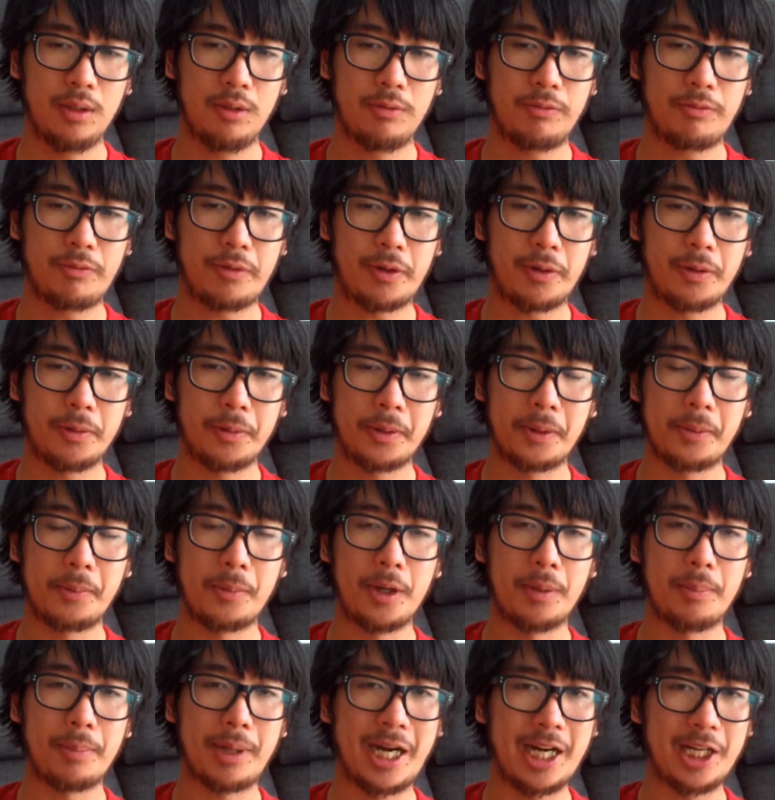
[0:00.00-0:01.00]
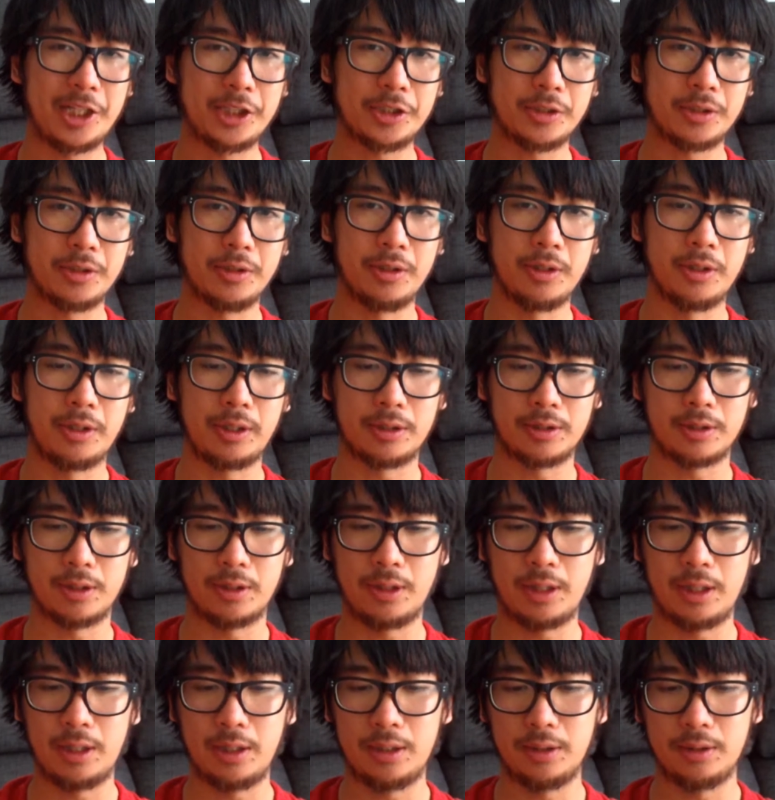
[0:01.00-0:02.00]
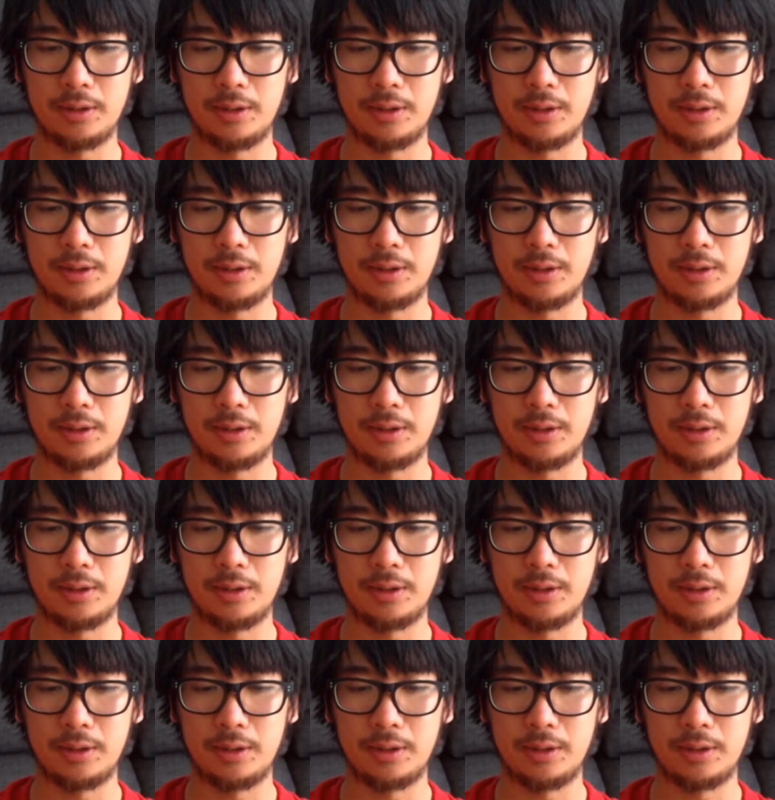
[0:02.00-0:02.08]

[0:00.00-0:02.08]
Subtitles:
following my passion and things like that,